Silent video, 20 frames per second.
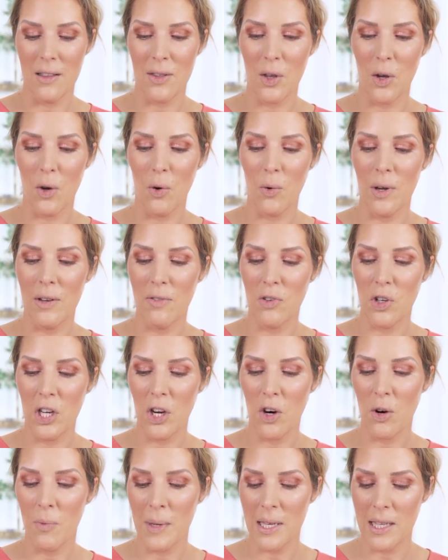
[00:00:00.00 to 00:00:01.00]
So, if she
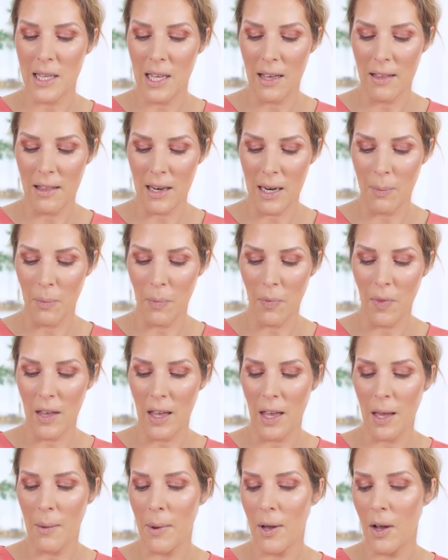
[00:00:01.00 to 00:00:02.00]
heard me say that I'm
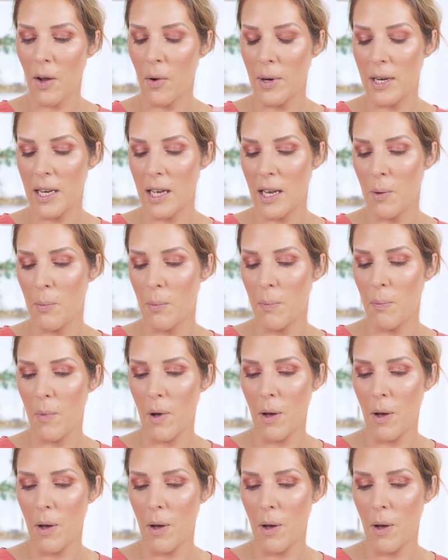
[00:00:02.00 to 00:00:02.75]
thinking about going to get a,